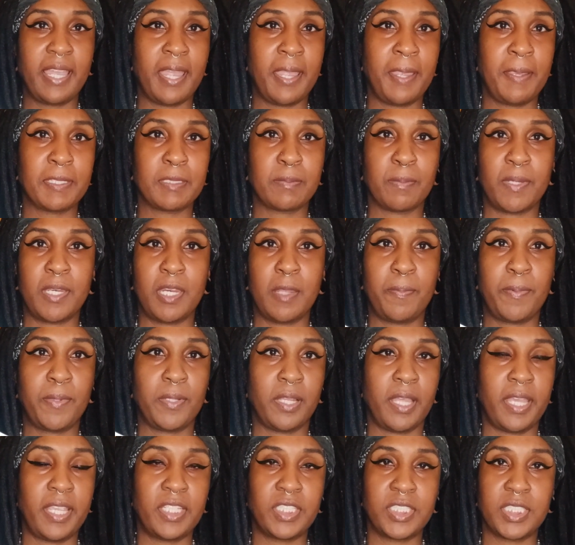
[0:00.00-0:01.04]
games,
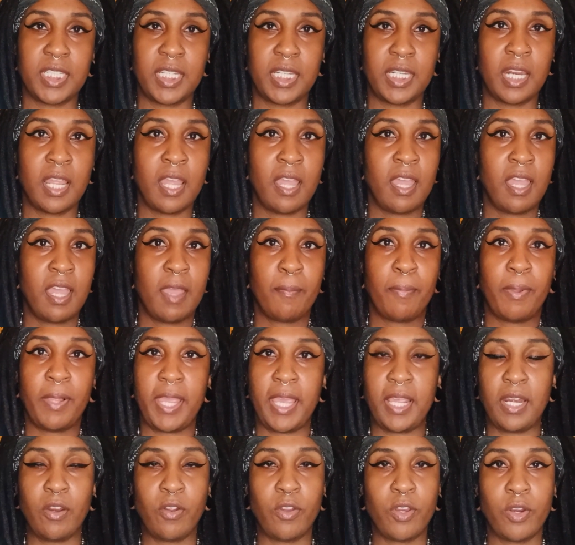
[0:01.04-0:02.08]
manipulation,
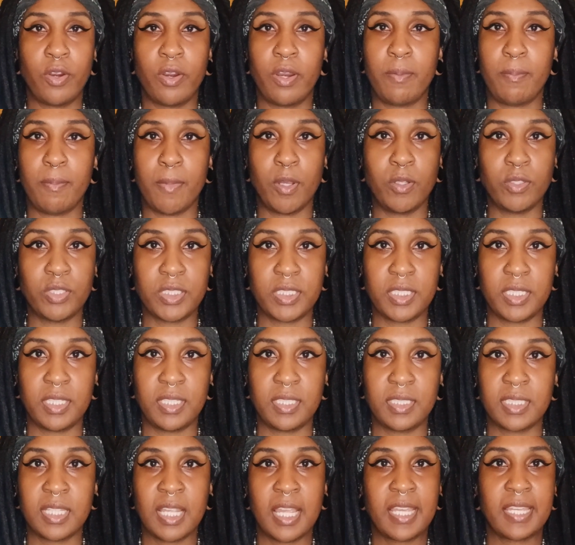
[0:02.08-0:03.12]
playing on your
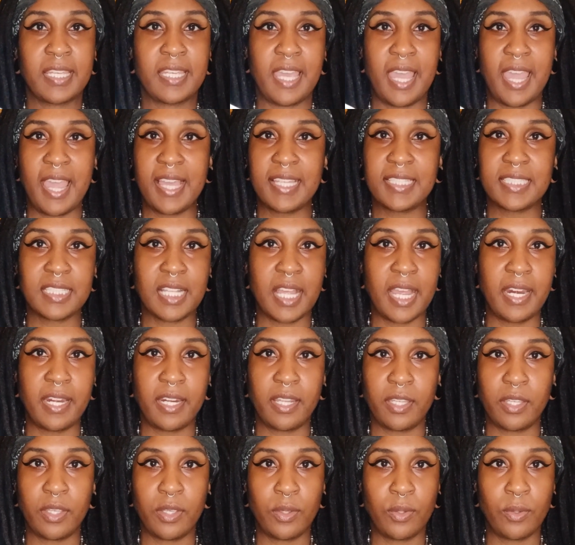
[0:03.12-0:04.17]
emotions,
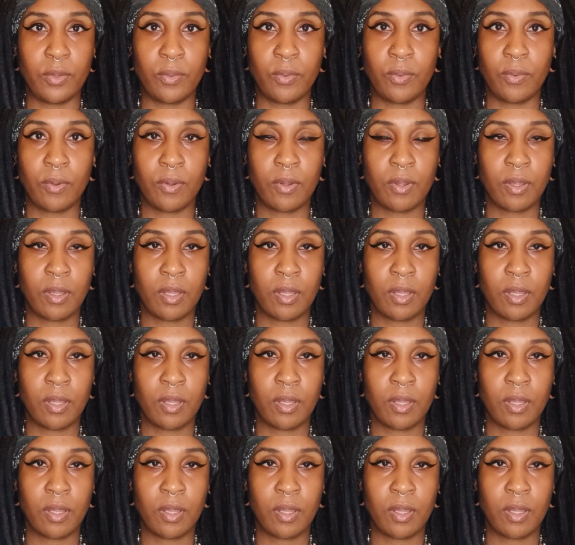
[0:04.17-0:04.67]
gaslighting you.